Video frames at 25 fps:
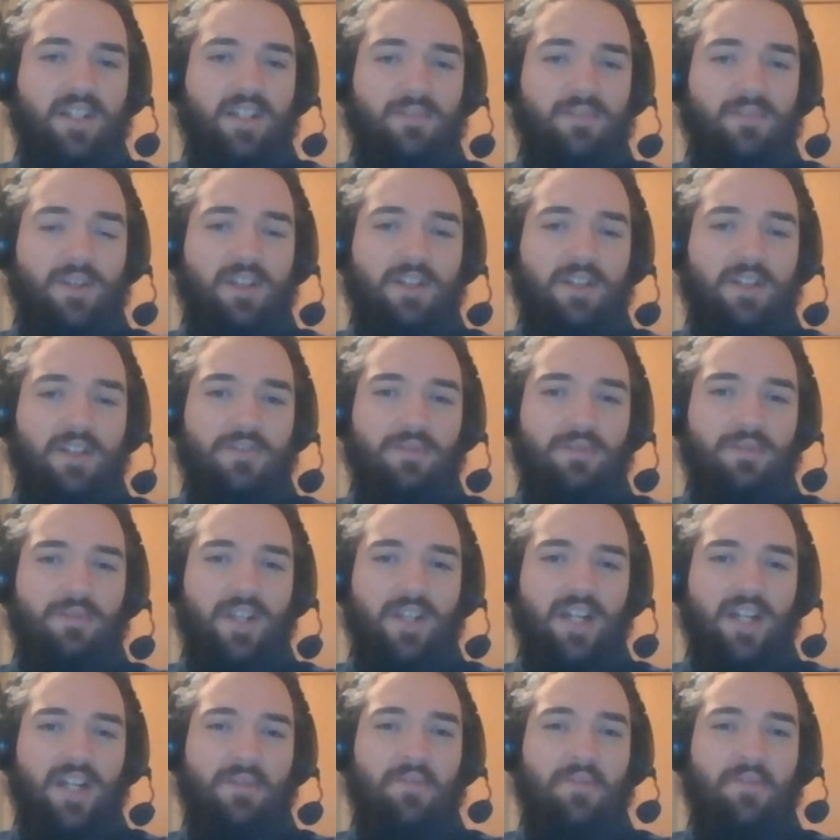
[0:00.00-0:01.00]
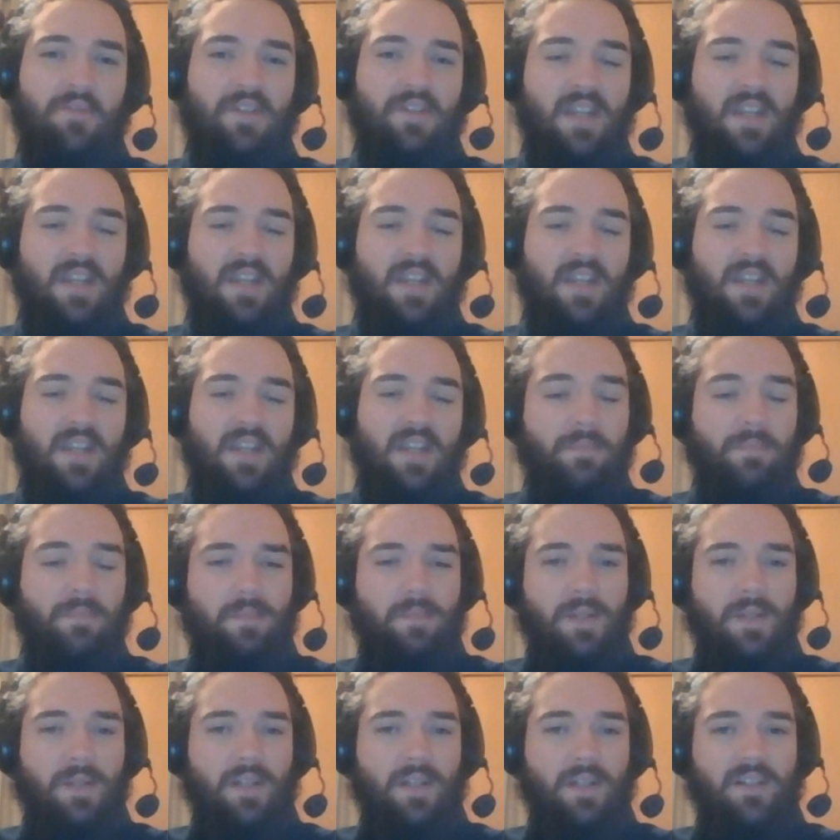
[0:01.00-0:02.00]
It's one of those sort of games,
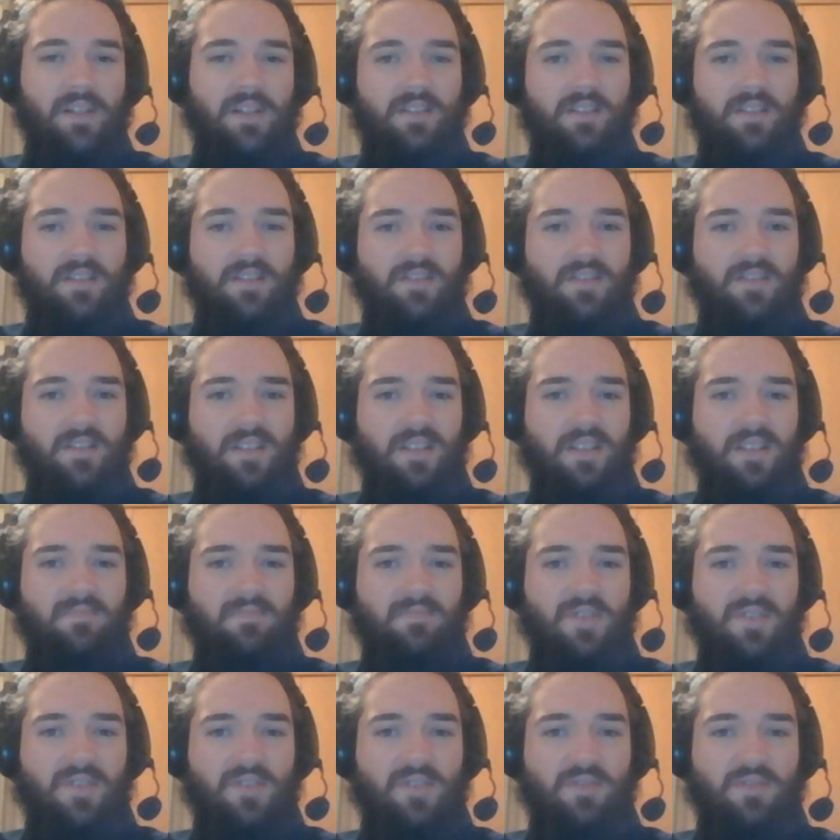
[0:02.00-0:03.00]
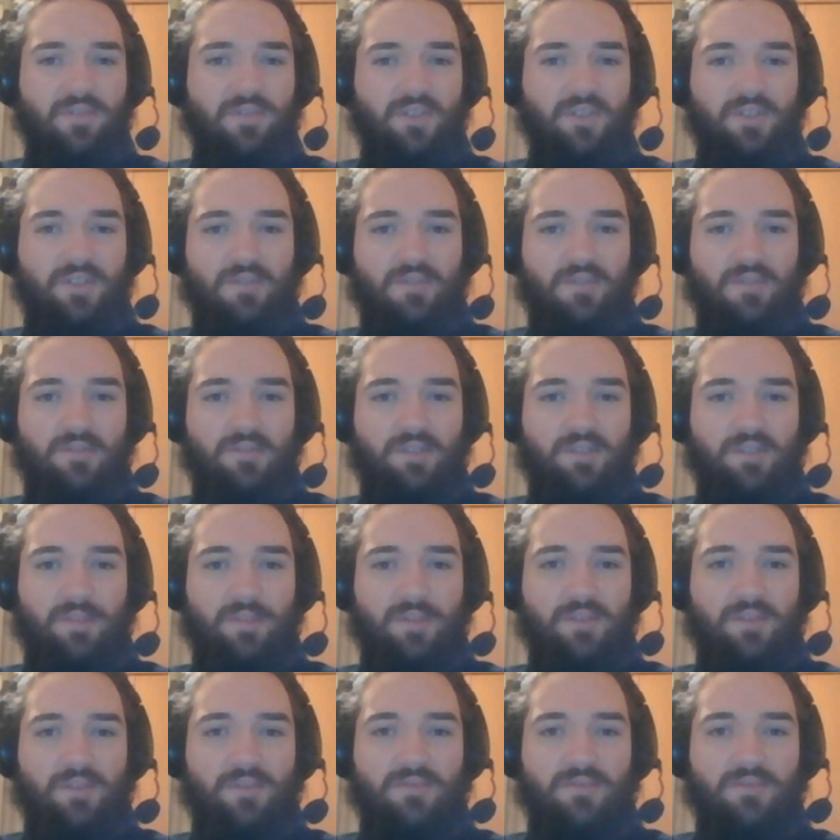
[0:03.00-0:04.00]
big pitch, just sort of controlling the
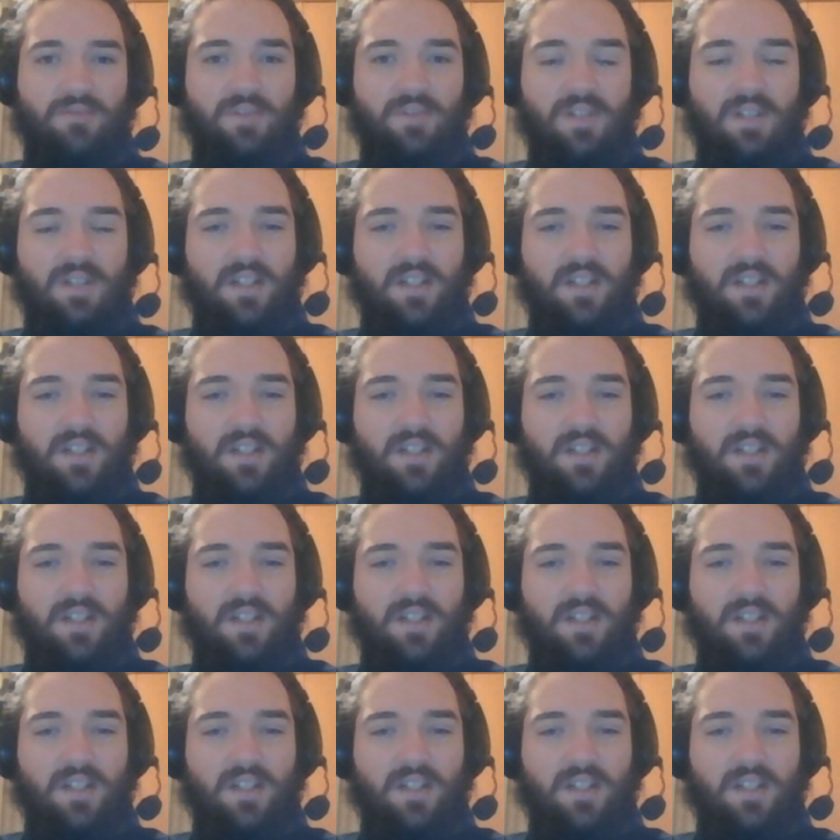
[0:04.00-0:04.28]
ball.